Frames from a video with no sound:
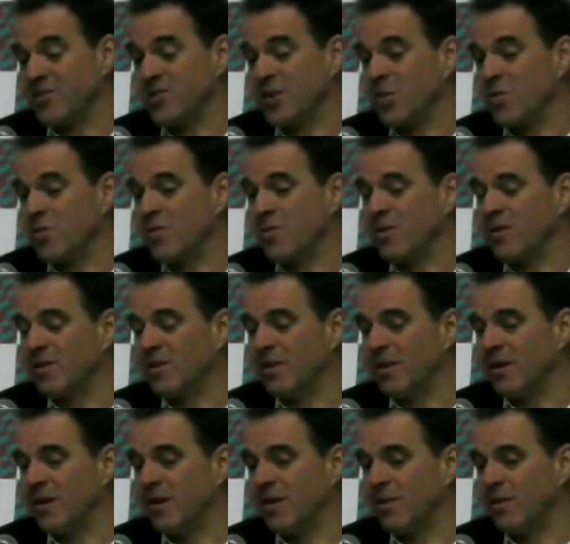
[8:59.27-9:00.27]
So
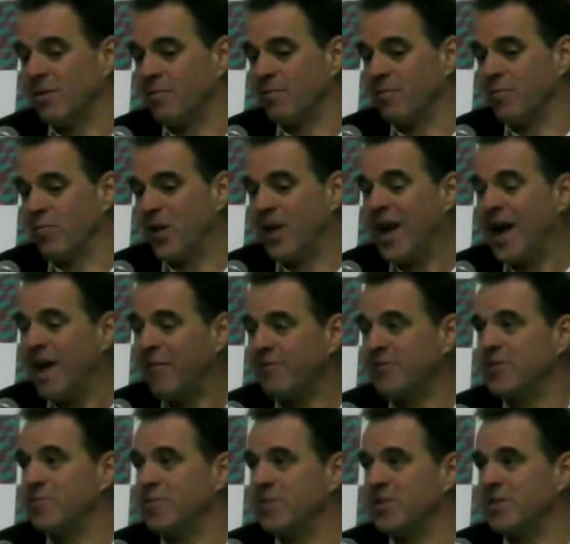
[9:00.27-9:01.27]
we
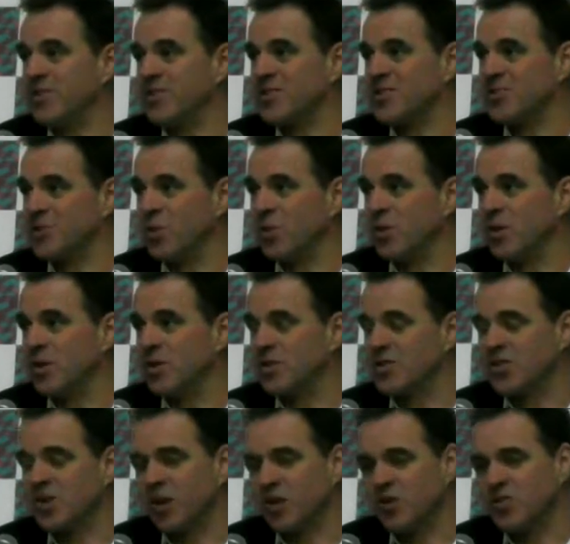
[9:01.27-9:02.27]
have to be, as
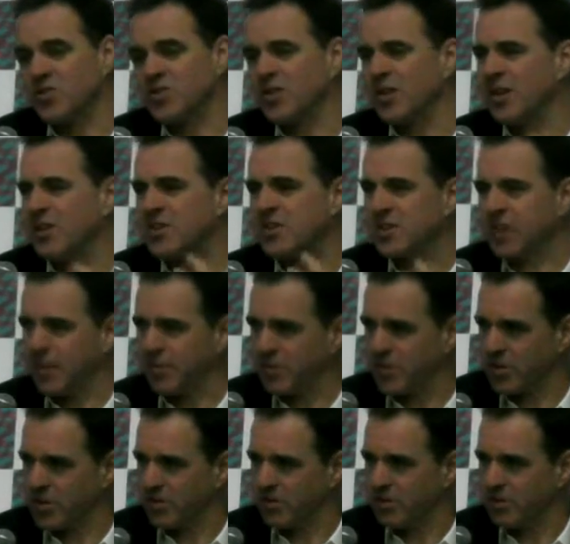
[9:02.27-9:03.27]
historians, constantly
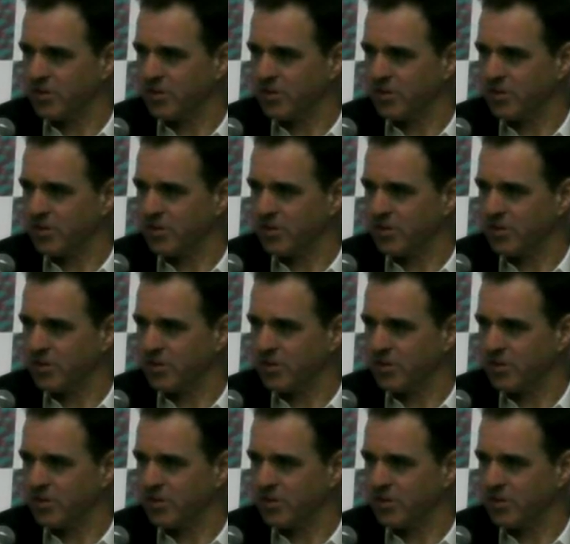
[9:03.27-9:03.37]
skeptical.